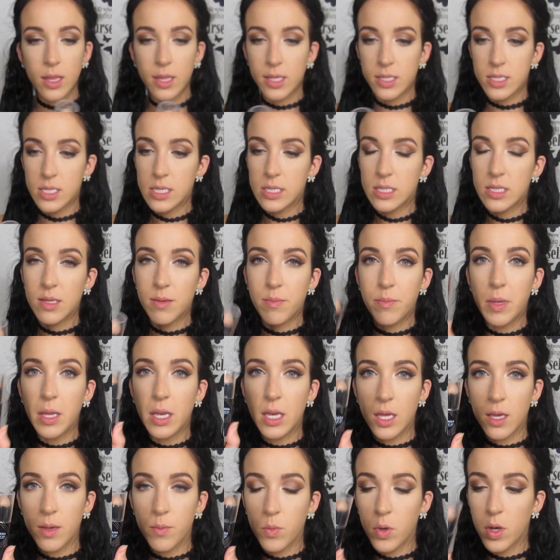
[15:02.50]
This is the
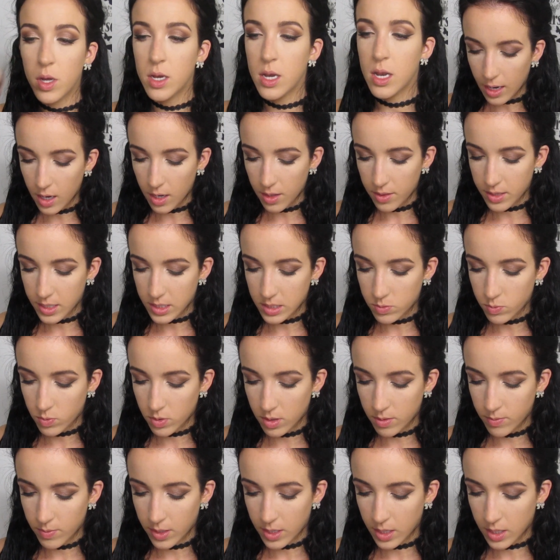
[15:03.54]
medium one. I got this
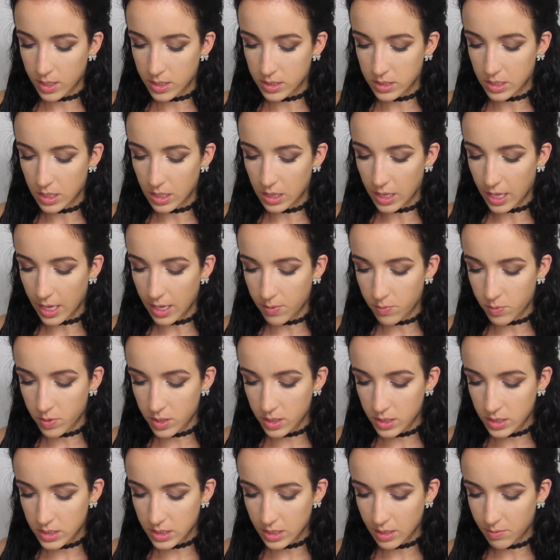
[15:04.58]
one because the light
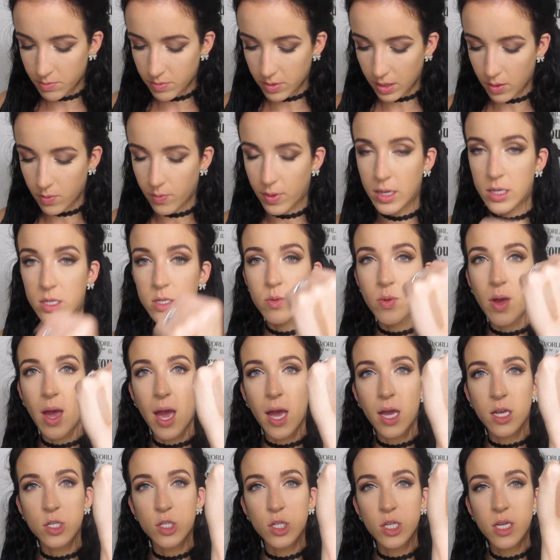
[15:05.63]
one seemed like way too
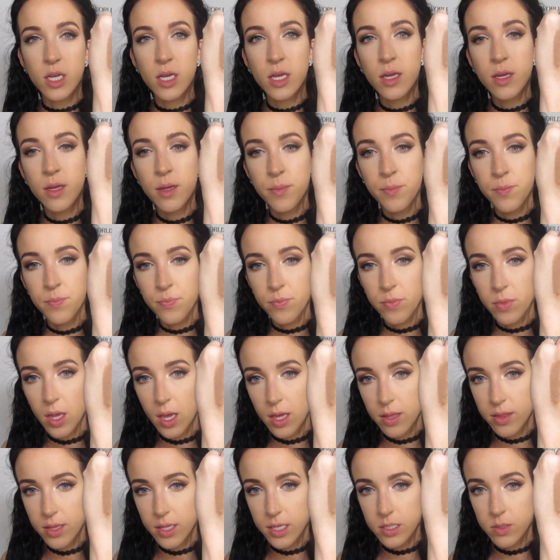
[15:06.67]
ashy,
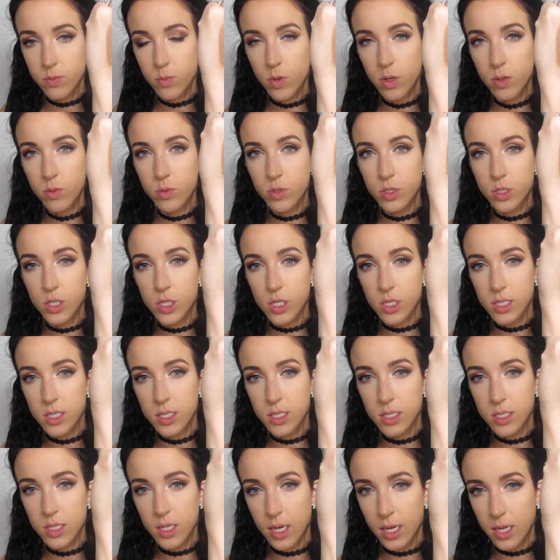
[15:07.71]
and this one was
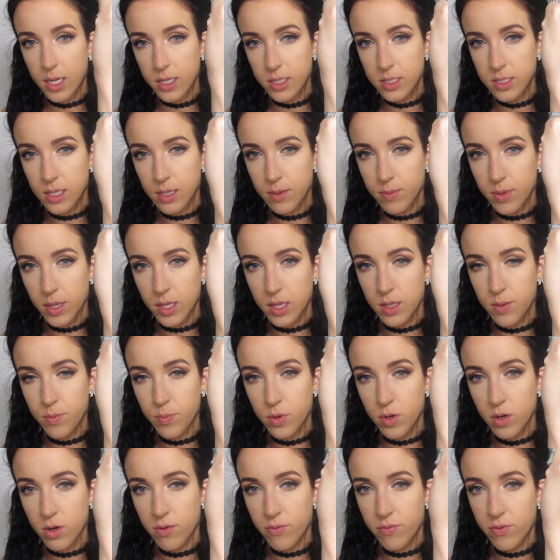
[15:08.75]
just like seemed like the
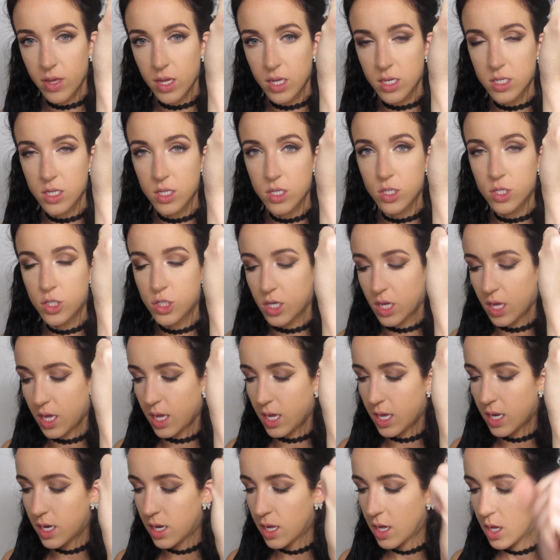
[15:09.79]
perfect
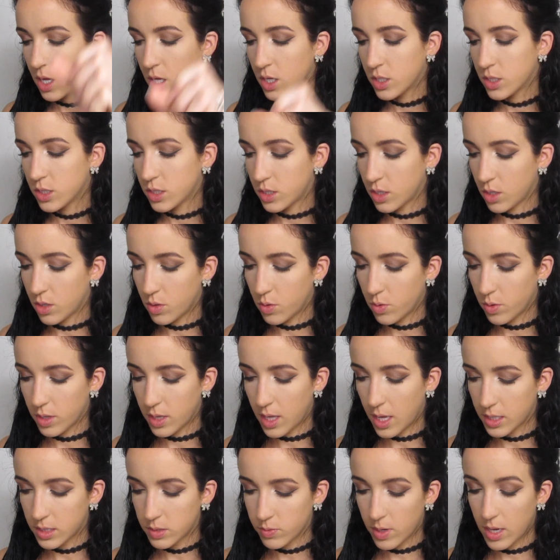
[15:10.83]
shade. So
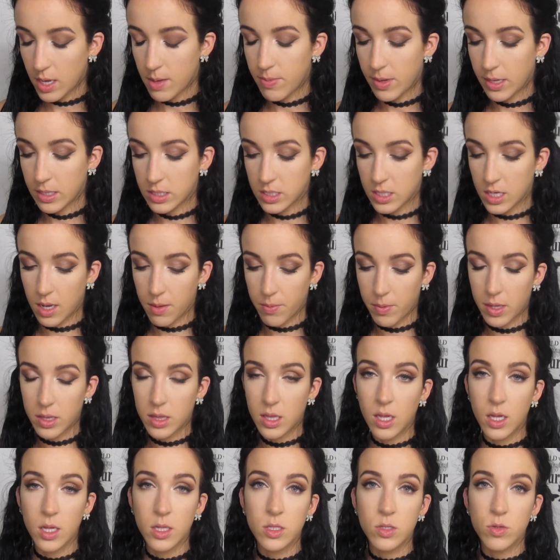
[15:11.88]
that's why I picked it up. I
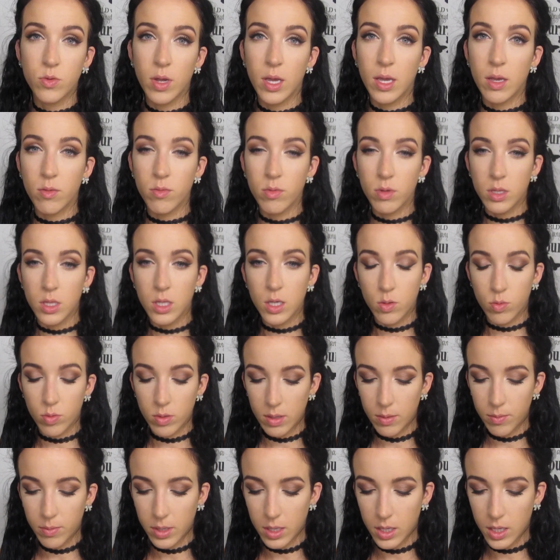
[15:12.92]
think it's great, really
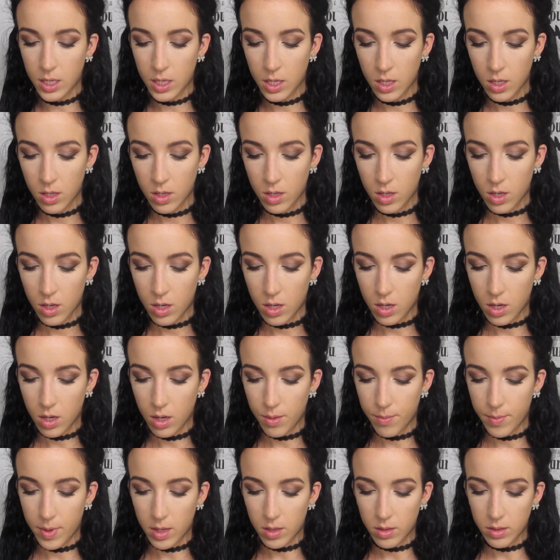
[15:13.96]
creamy.
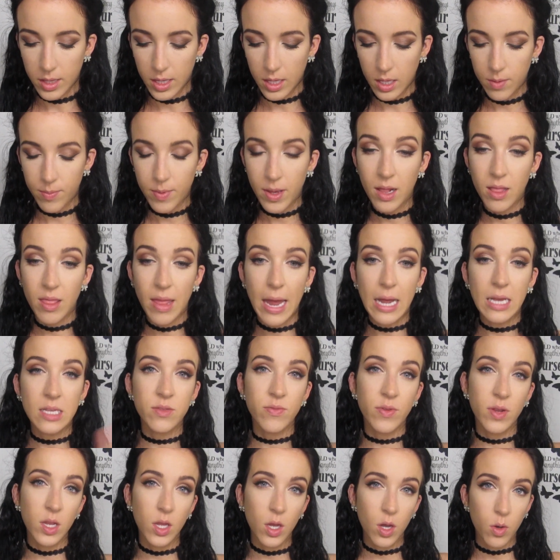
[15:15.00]
I'll link my
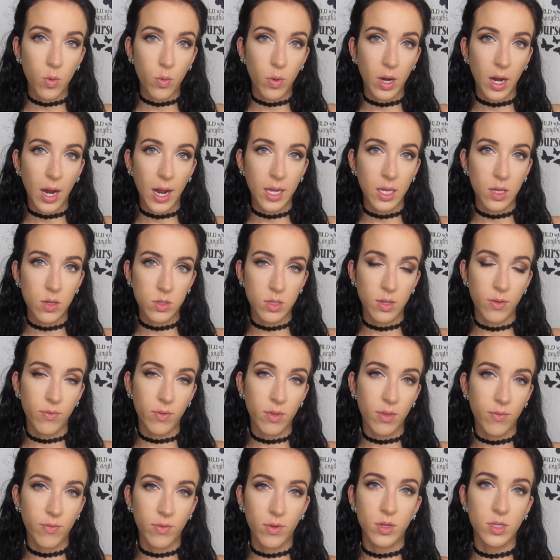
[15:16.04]
last video where I used it
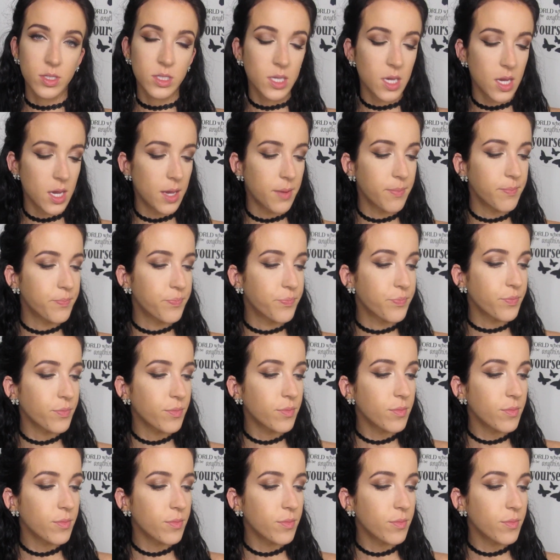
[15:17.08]
for the first time.